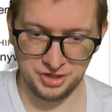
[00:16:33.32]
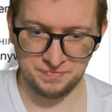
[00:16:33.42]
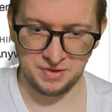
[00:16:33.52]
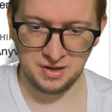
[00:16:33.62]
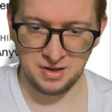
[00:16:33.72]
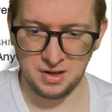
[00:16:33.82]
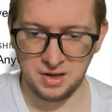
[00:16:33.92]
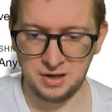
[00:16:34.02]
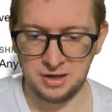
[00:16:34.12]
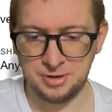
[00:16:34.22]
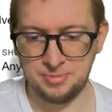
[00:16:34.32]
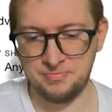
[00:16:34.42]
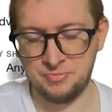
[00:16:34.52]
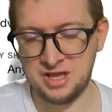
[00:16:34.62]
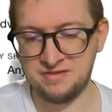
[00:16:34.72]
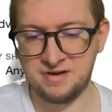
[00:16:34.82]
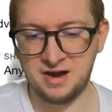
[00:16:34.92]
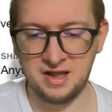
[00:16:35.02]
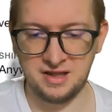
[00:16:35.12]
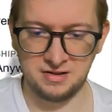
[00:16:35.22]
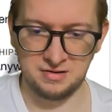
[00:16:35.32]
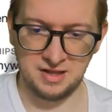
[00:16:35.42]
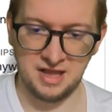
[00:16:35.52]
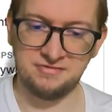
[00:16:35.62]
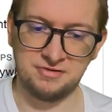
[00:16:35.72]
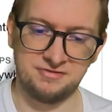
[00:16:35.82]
it. If I ever